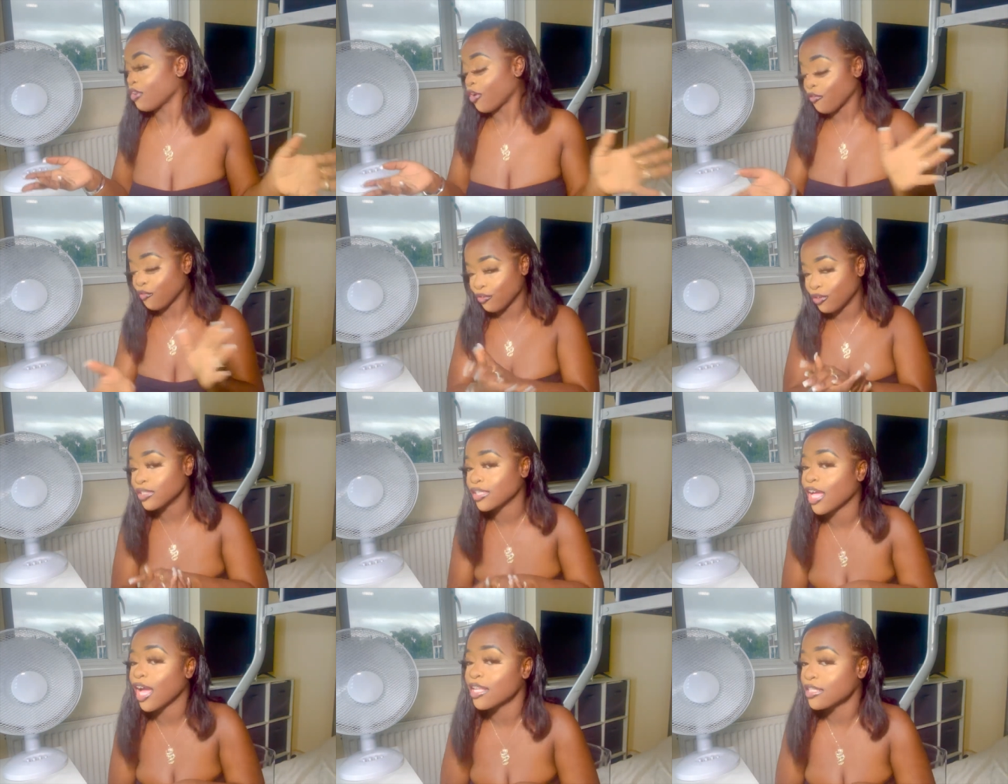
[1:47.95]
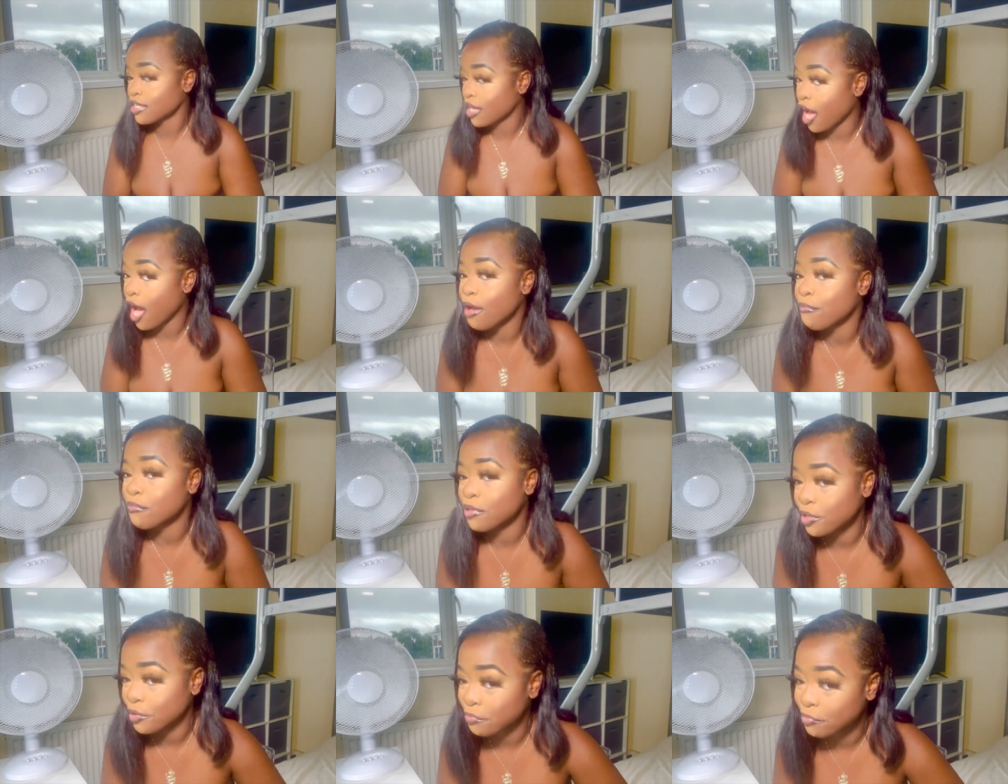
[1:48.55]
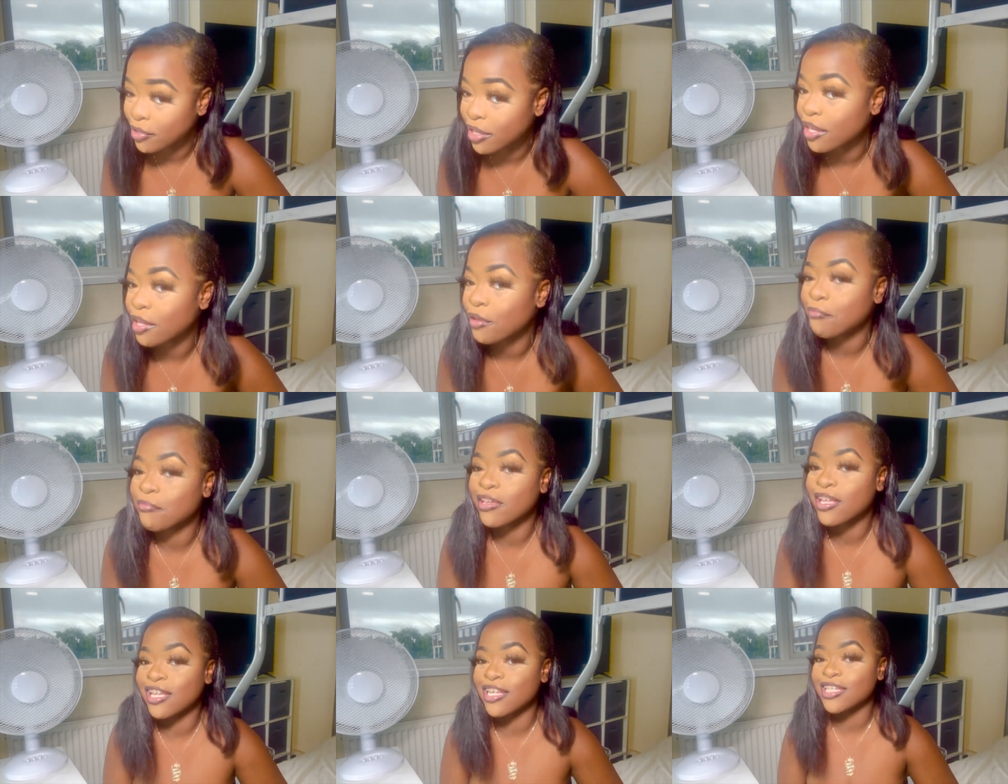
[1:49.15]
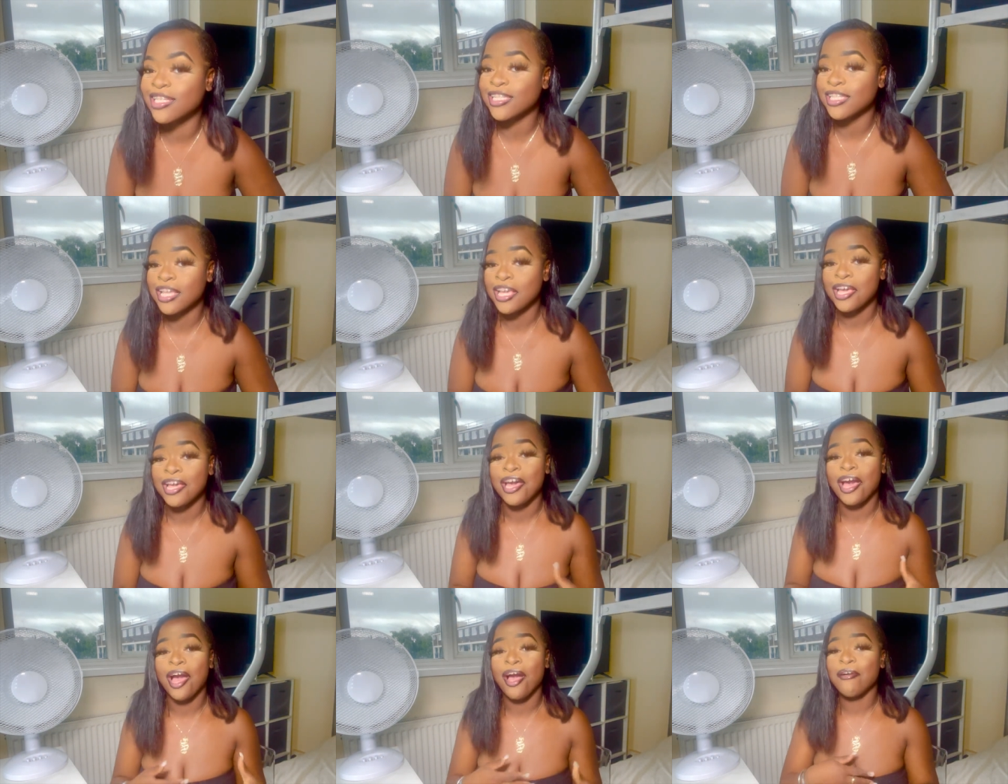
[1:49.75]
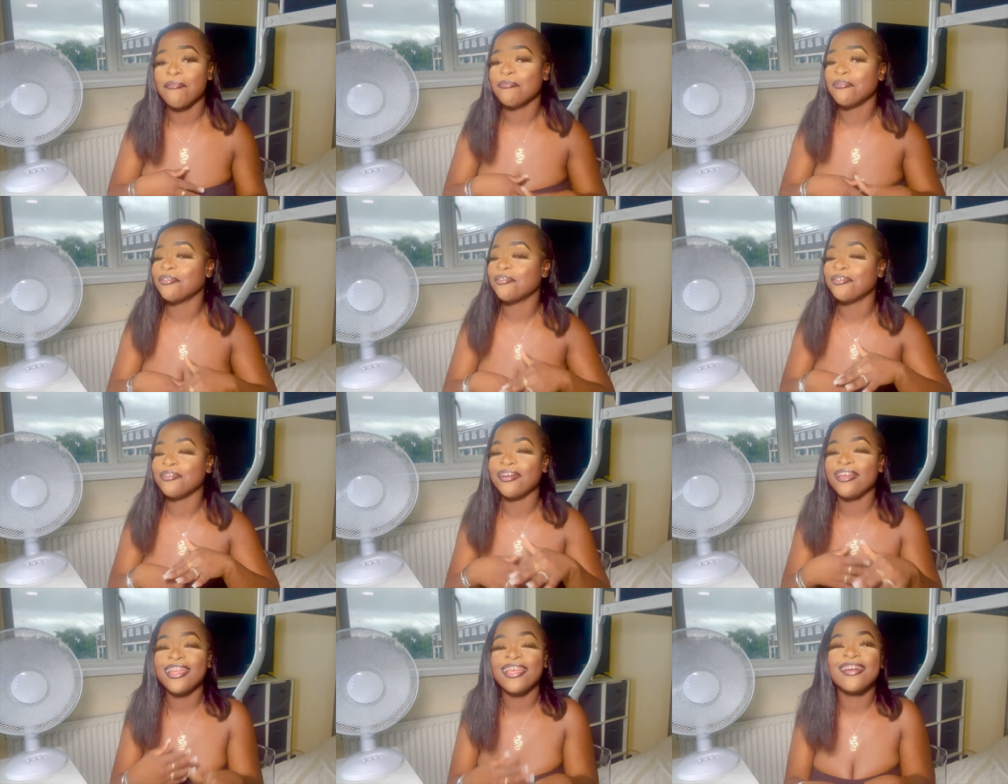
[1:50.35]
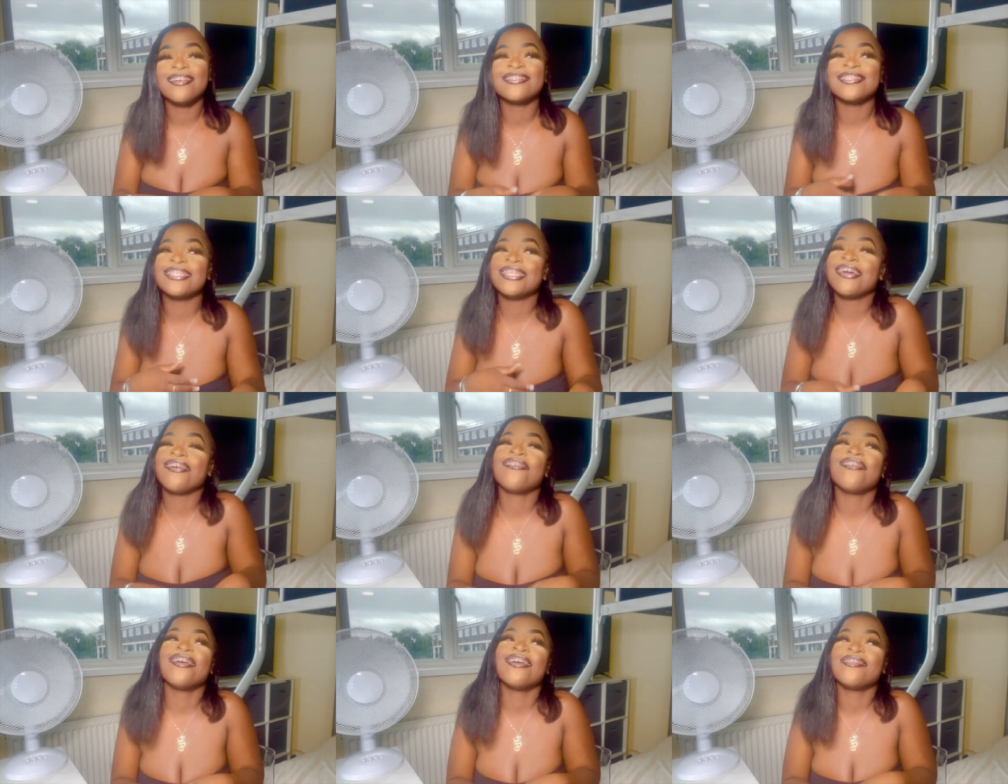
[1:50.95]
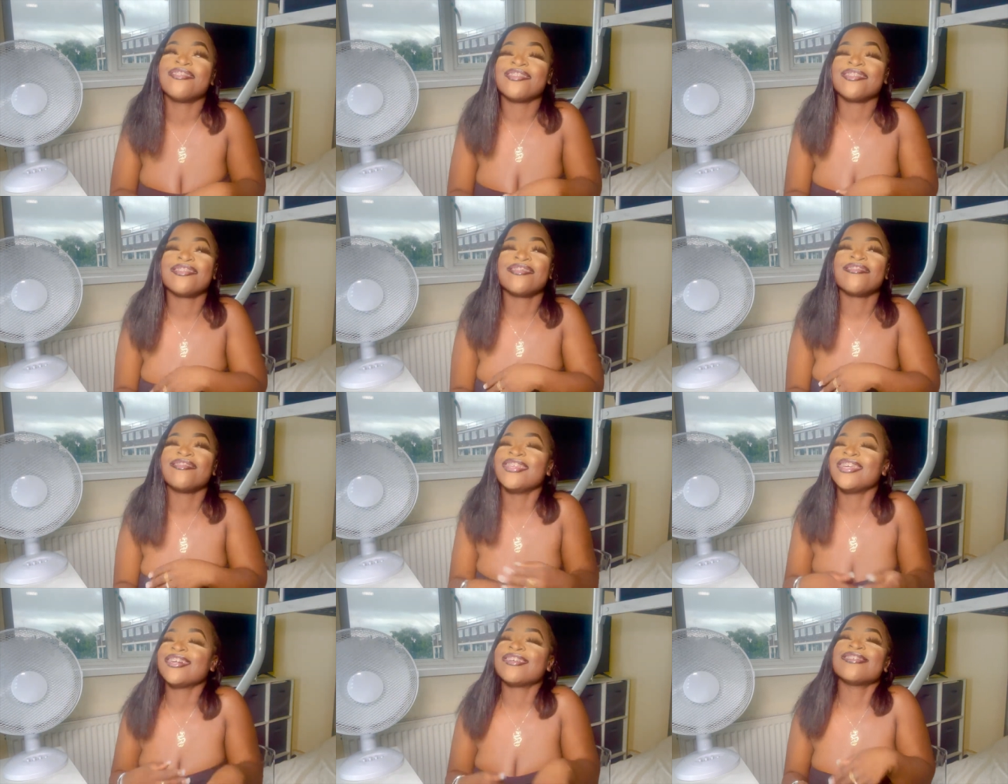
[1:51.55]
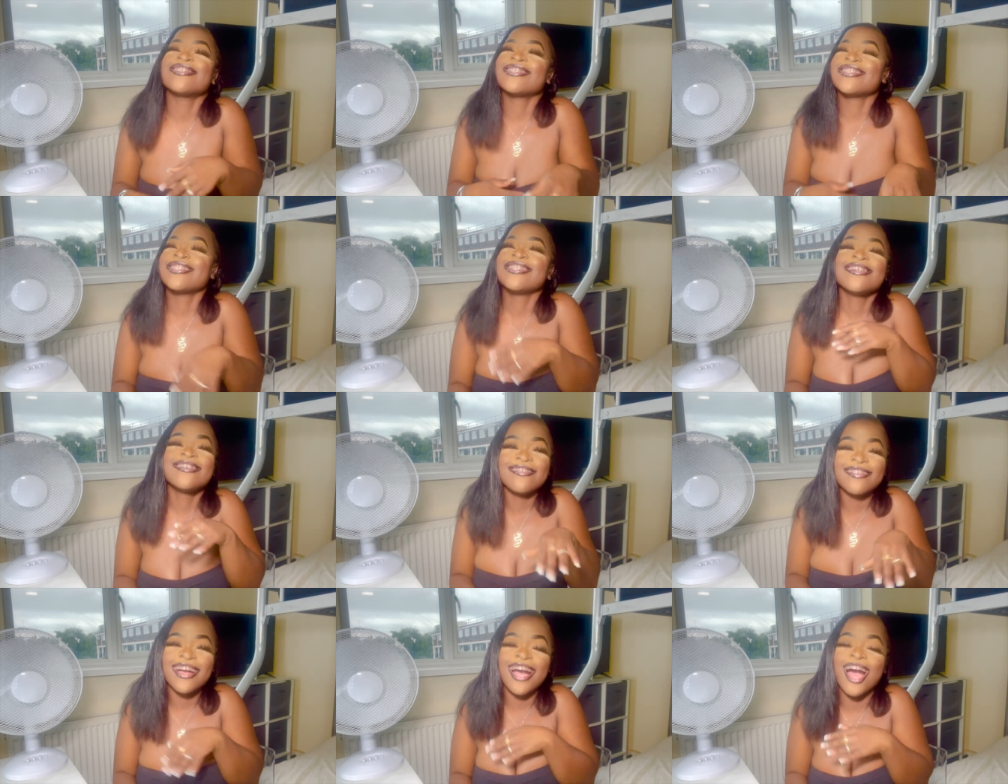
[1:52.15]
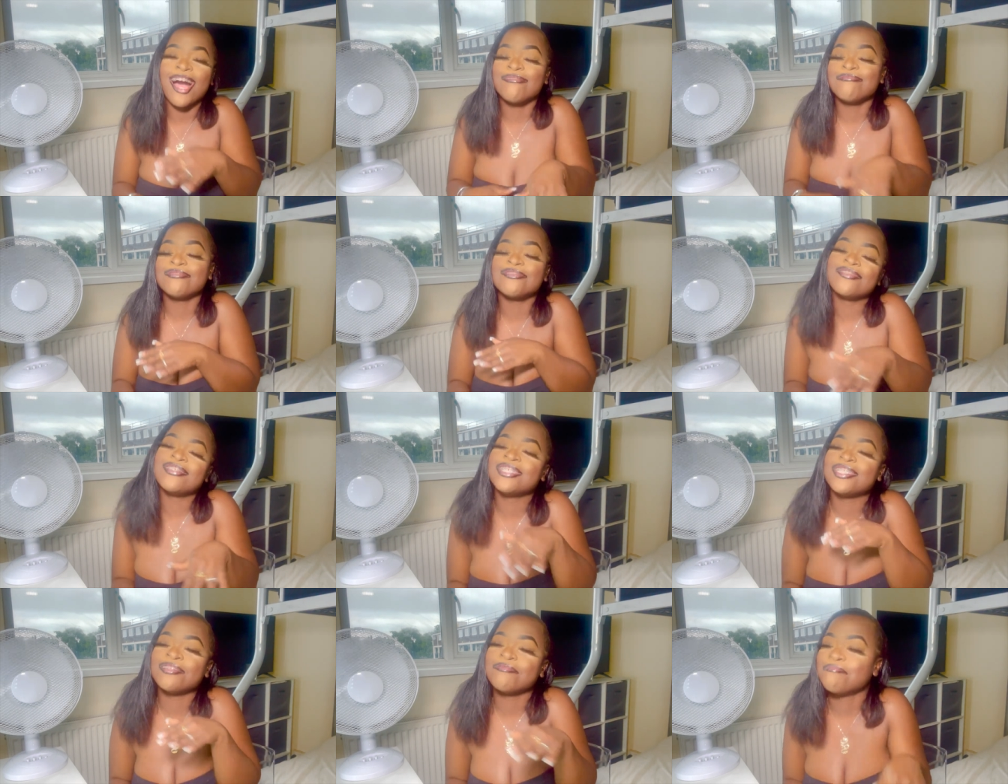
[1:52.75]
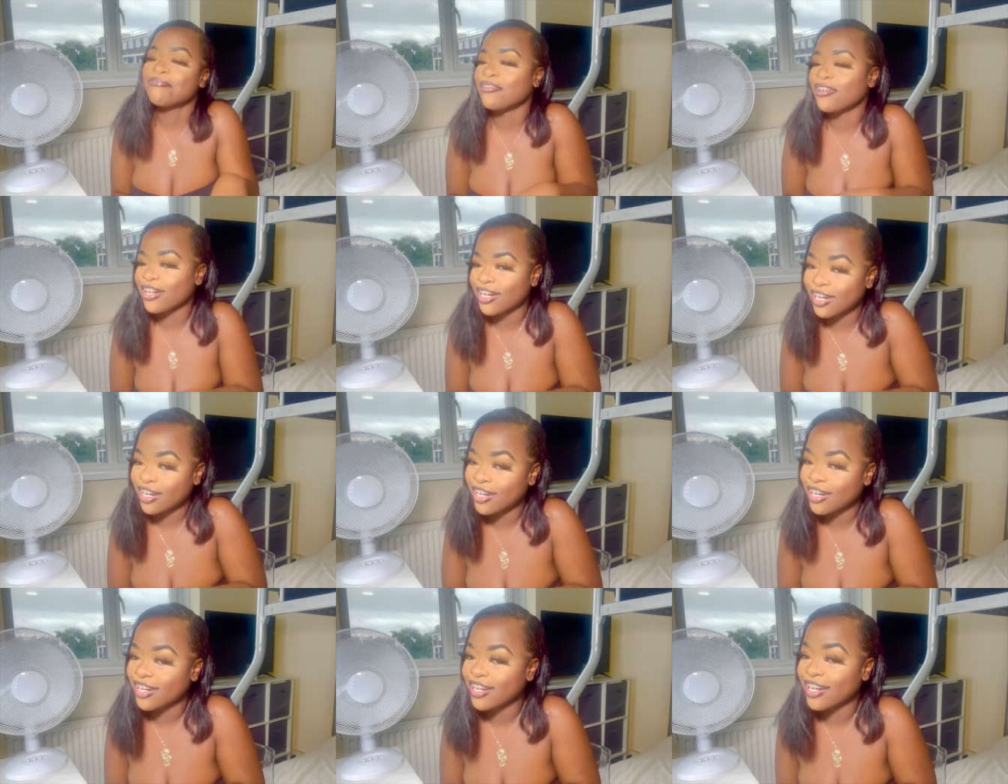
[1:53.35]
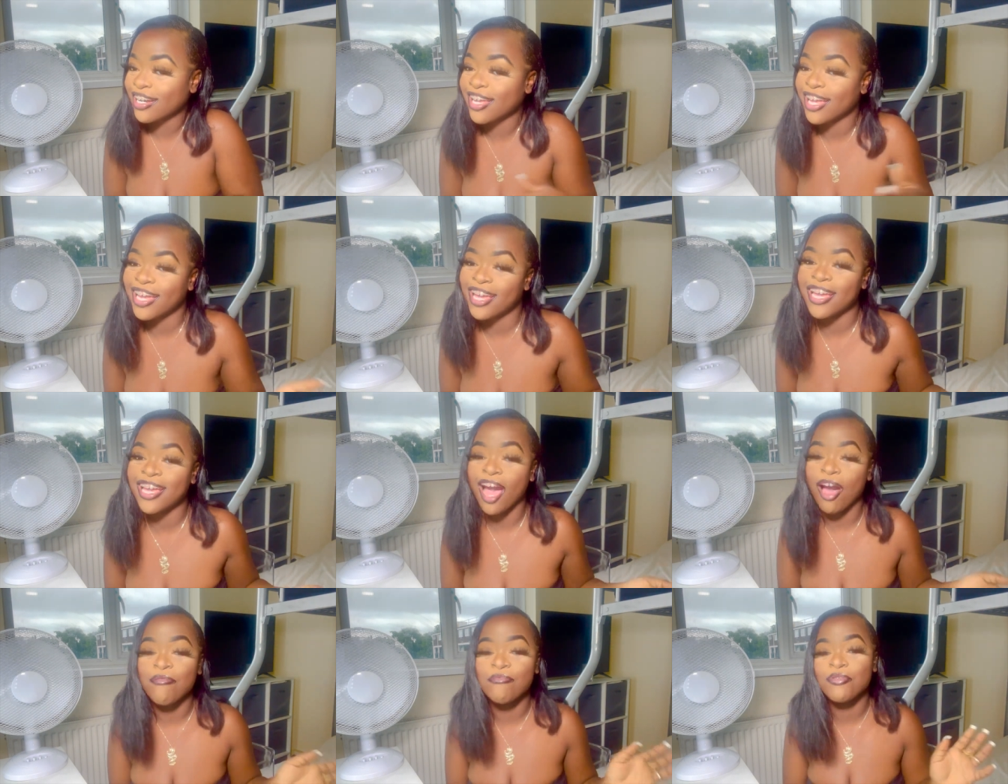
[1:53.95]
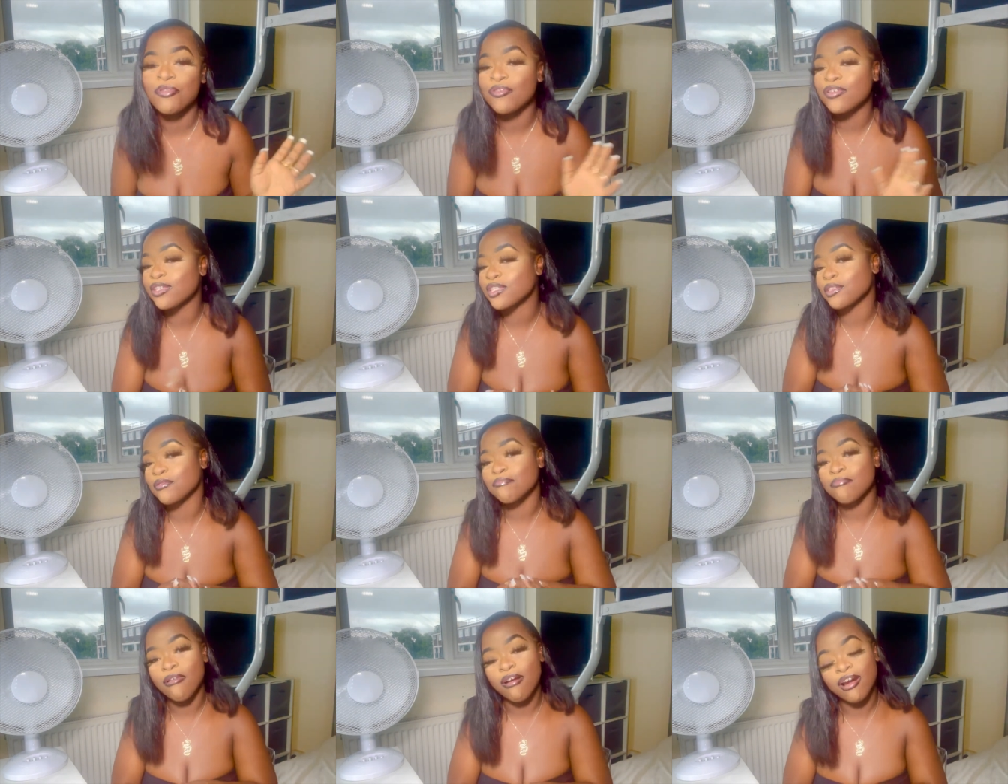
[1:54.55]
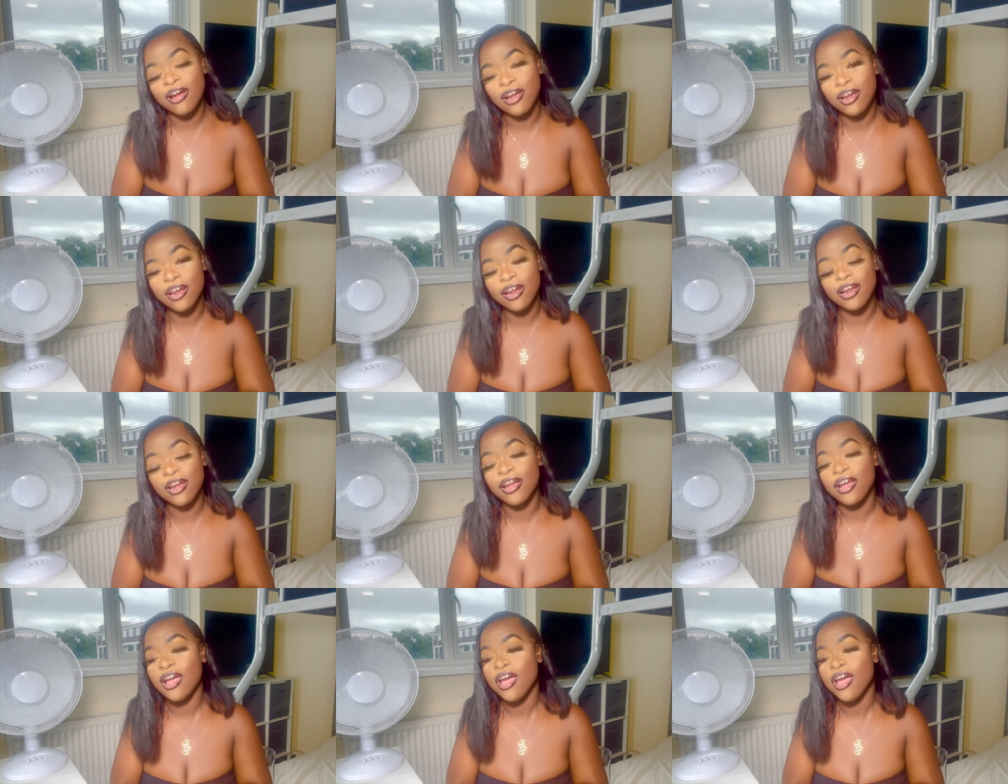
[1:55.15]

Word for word: of course i had to cut me a pet because i want and it goes to De'arra when it goes to De'arra i'm always support her okay i'm always support her